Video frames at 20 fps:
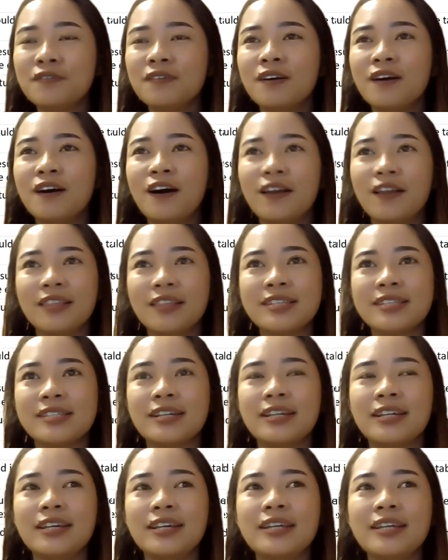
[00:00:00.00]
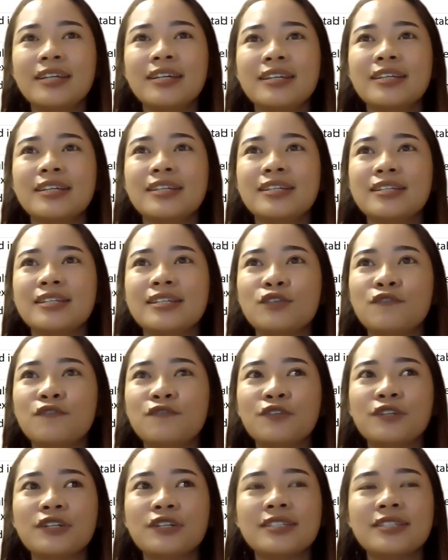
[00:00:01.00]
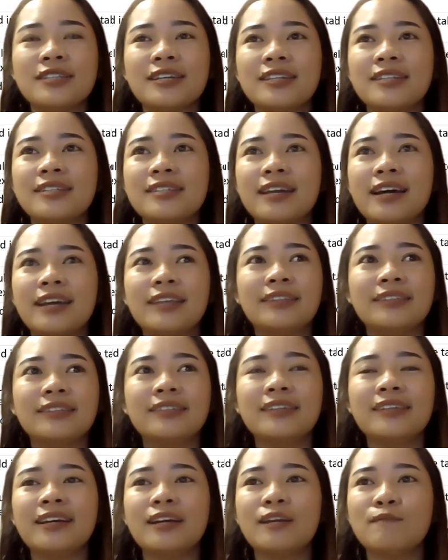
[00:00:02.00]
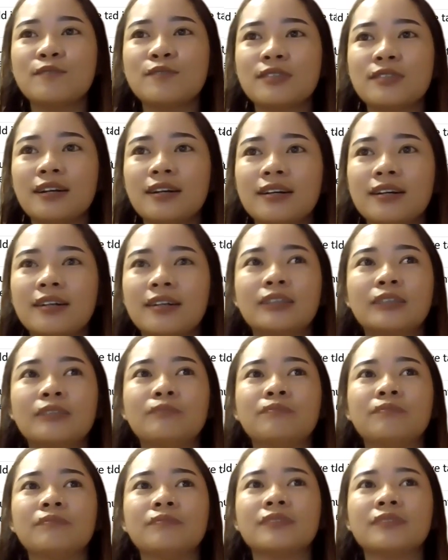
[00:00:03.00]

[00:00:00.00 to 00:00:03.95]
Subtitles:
review on the study, so first in the title and abstract,